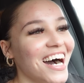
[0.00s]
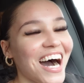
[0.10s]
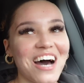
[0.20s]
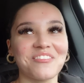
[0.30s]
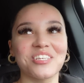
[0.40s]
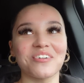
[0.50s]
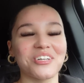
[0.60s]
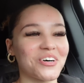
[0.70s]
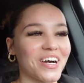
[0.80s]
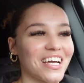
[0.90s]
I'm so
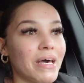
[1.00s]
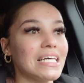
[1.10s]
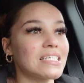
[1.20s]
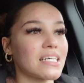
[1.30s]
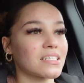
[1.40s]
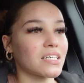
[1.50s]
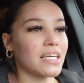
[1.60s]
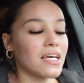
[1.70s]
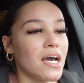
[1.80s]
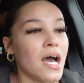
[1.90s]
annoyed.
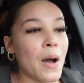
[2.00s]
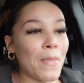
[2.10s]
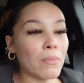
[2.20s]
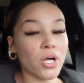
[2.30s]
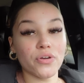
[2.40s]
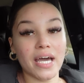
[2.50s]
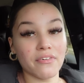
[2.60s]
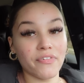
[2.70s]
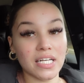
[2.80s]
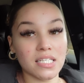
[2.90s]
Basically, my brother had a
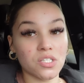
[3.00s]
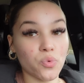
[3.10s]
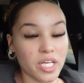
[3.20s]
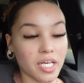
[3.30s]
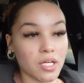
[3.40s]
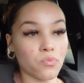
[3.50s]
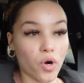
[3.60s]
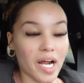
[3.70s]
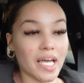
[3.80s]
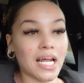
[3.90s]
fight this weekend,
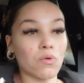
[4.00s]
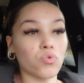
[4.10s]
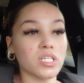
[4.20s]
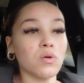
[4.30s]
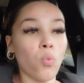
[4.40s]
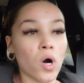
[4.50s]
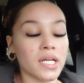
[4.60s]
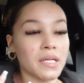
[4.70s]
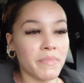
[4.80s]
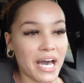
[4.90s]
right? And I really
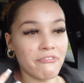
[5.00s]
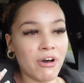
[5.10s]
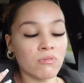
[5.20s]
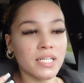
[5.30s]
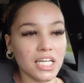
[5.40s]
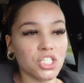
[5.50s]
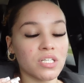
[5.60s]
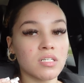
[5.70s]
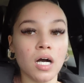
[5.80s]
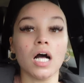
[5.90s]
wanted my
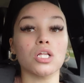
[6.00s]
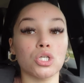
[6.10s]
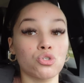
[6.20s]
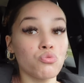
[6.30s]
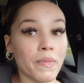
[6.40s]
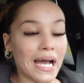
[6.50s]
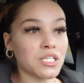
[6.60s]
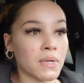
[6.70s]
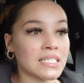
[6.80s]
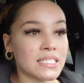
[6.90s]
foundation color to
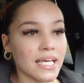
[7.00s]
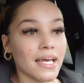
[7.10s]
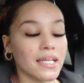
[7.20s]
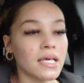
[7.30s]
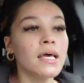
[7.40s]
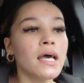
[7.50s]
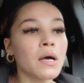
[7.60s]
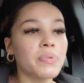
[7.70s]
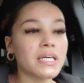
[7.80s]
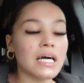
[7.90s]
match my skin
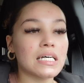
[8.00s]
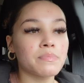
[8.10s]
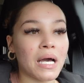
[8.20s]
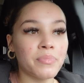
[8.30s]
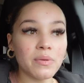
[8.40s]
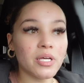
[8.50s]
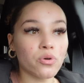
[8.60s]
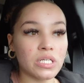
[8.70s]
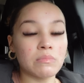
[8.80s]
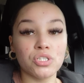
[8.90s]
because my BB
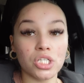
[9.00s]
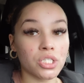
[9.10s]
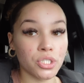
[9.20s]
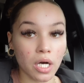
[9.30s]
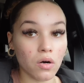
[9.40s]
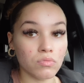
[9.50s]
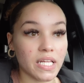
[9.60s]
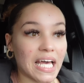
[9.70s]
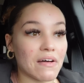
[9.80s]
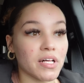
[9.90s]
creams just don't.
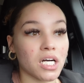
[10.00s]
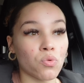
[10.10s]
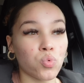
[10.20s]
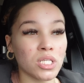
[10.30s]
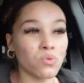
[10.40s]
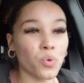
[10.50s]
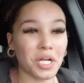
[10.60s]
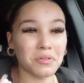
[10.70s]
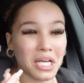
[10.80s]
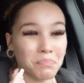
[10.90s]
They have like a really
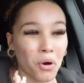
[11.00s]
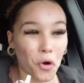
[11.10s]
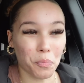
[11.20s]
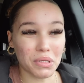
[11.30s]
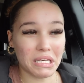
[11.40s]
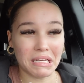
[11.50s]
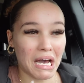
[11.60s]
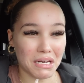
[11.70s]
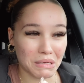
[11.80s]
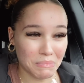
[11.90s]
weird, like purpley
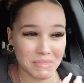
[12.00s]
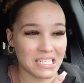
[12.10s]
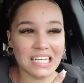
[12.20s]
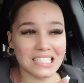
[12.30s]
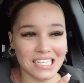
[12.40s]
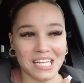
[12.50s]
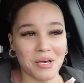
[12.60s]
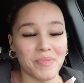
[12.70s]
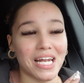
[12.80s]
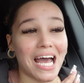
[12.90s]
kind of tint to
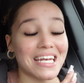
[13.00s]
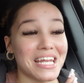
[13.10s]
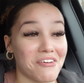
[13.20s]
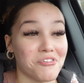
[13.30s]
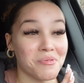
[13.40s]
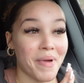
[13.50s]
them, and I never